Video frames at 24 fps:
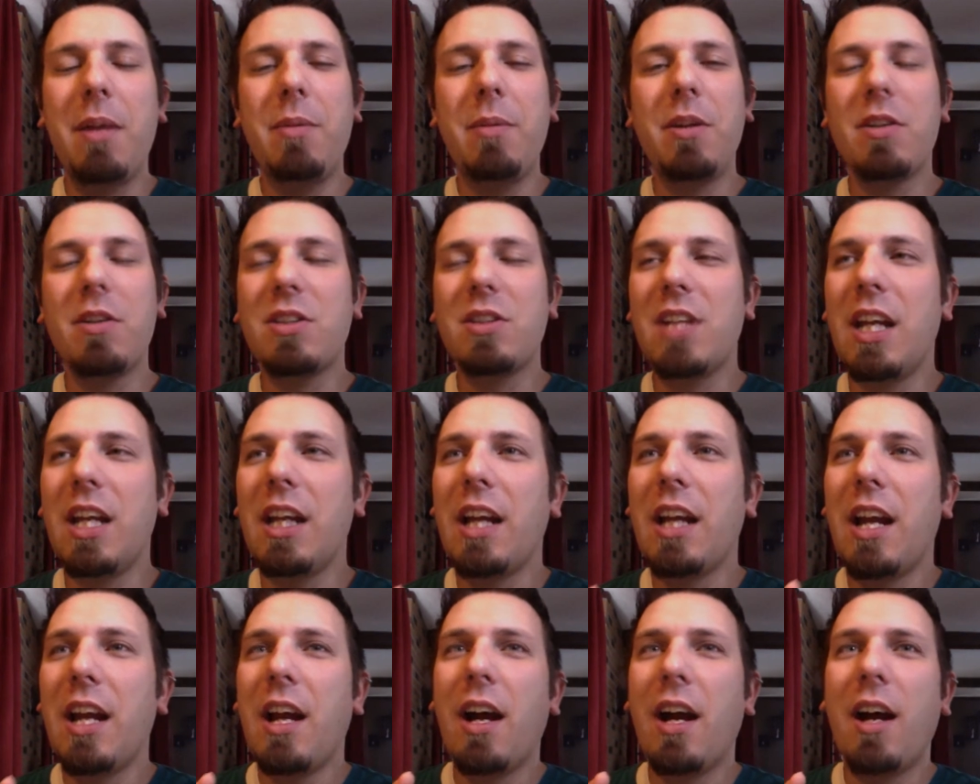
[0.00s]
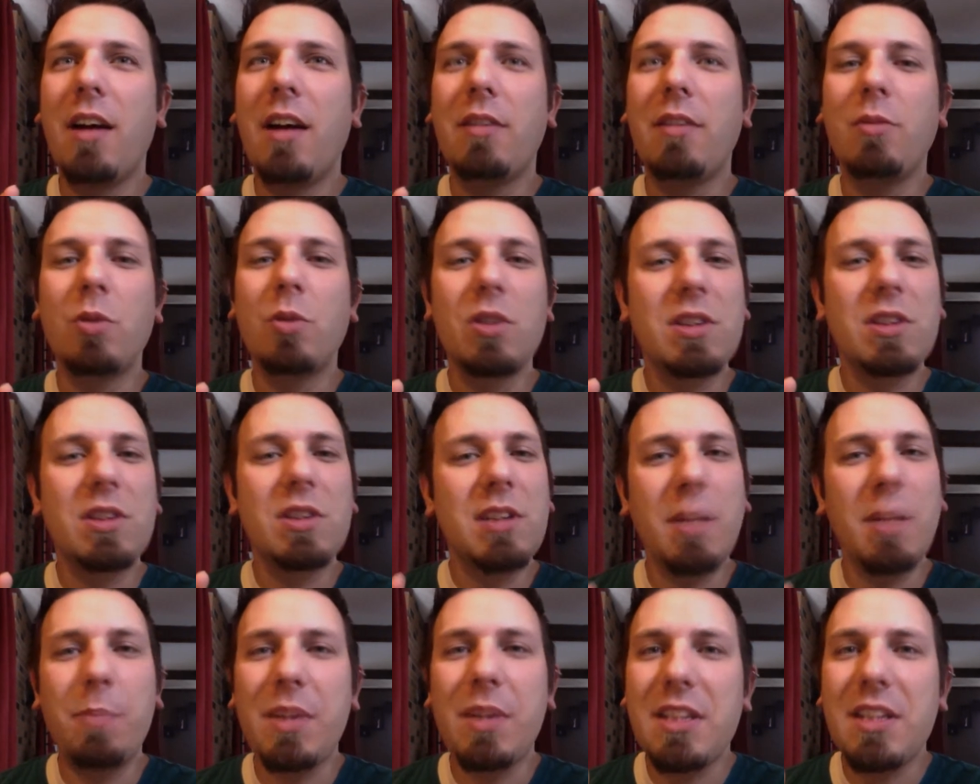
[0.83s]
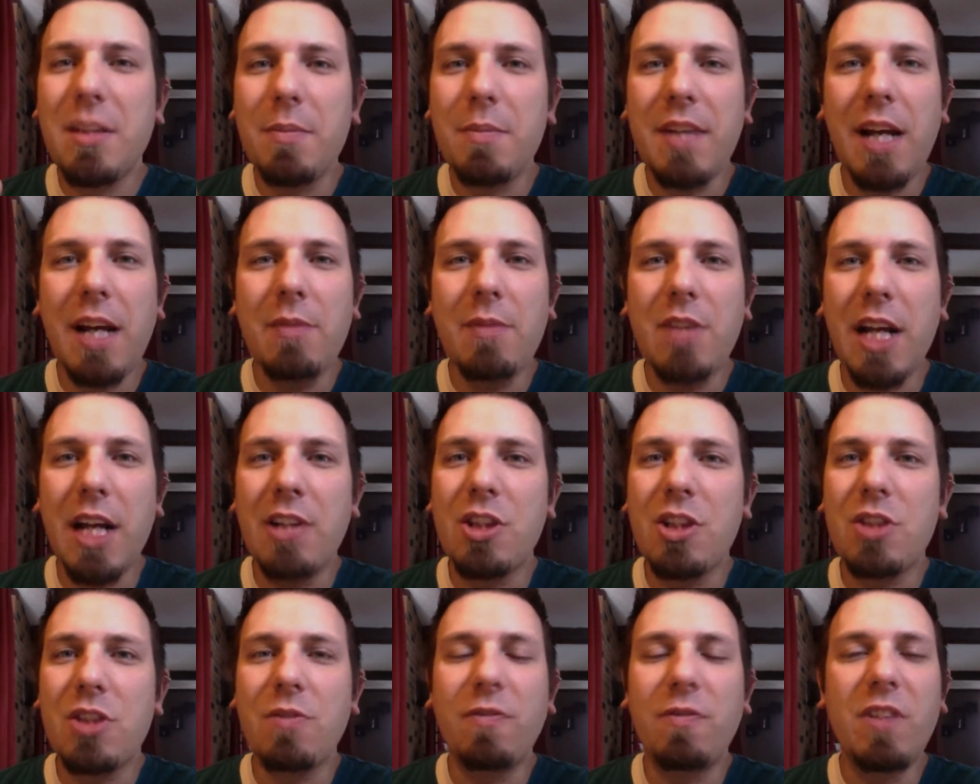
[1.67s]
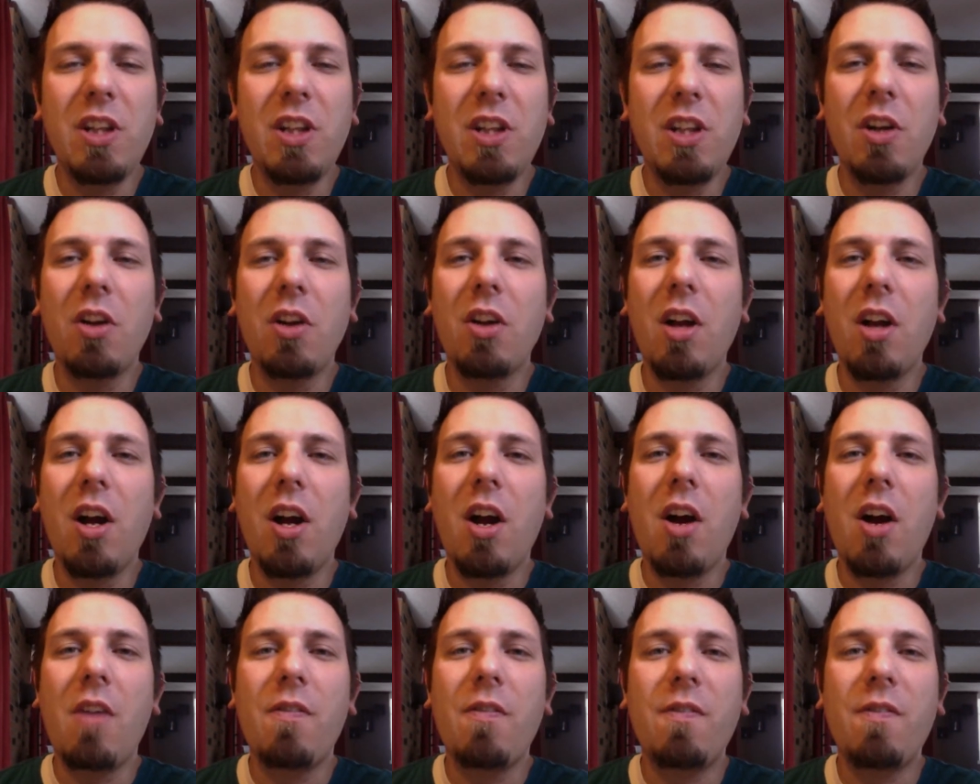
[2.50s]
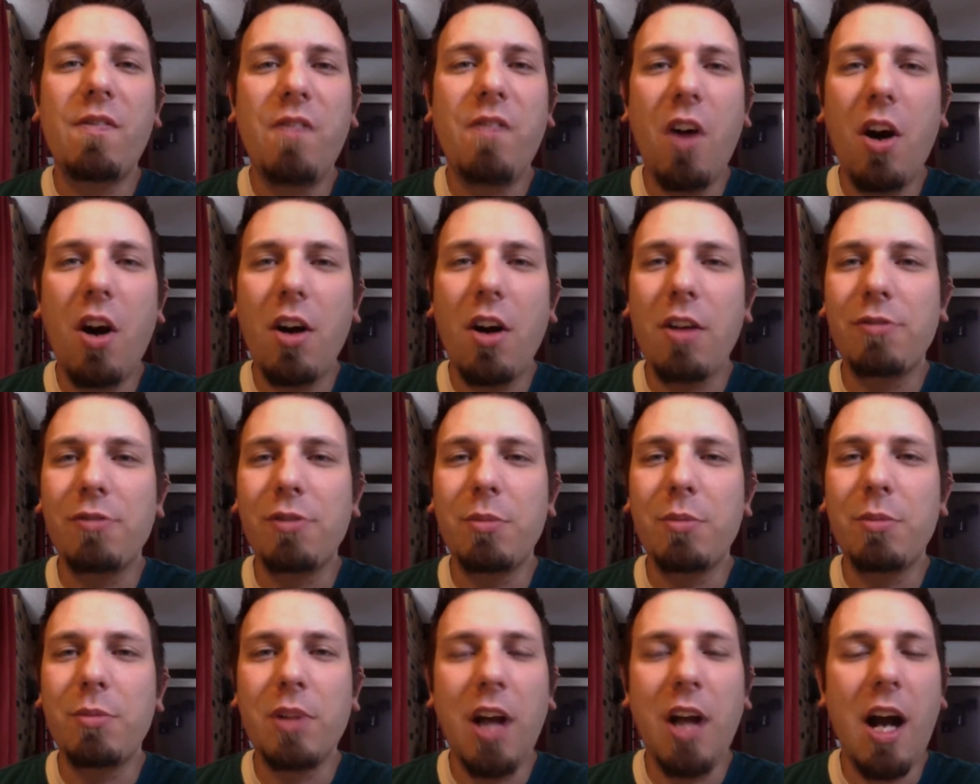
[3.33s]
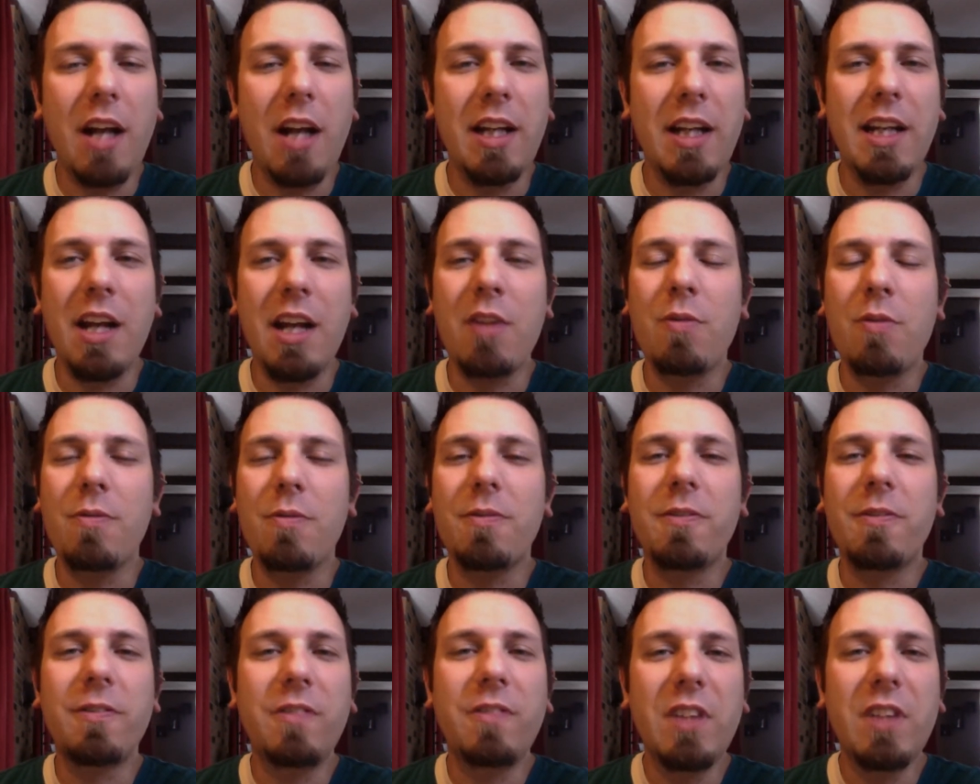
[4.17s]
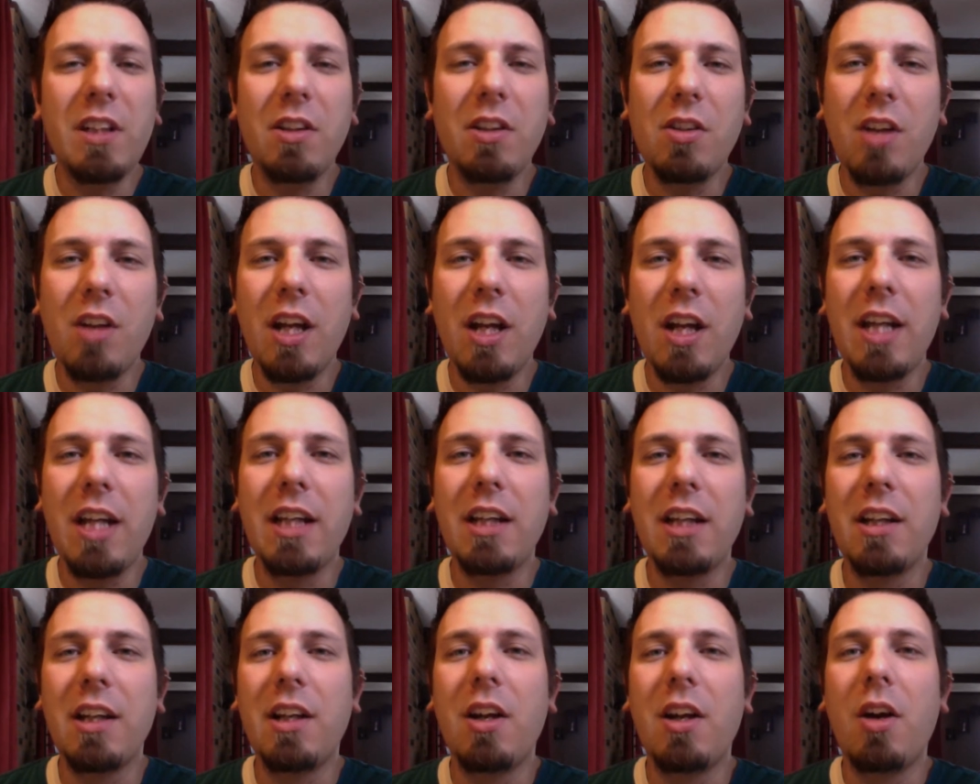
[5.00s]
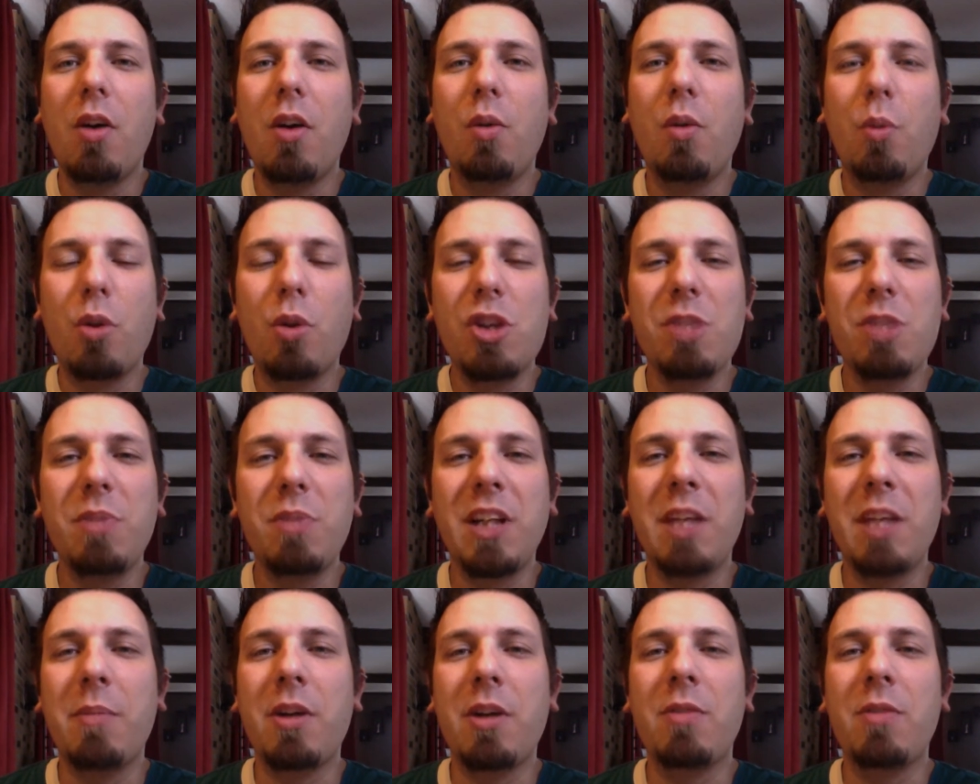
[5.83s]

you're saying, well, but sometimes I just feel far from God and I don't feel like worshiping Him.